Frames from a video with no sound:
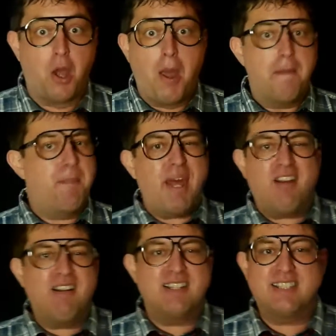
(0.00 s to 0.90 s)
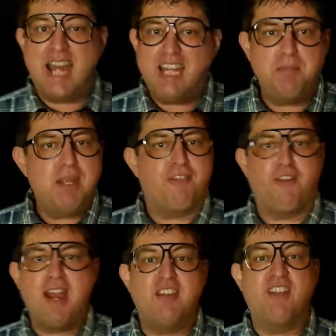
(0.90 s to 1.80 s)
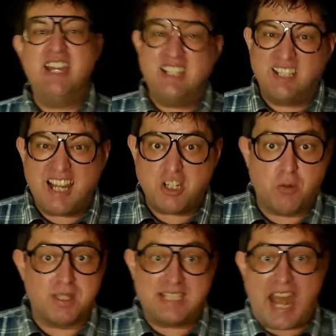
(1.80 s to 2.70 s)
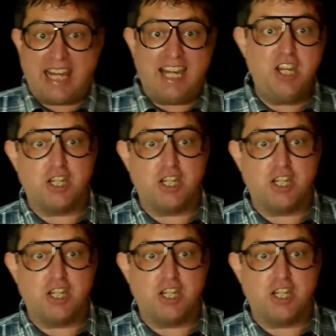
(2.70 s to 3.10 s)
Better instead to be afraid of intellectual stagnation.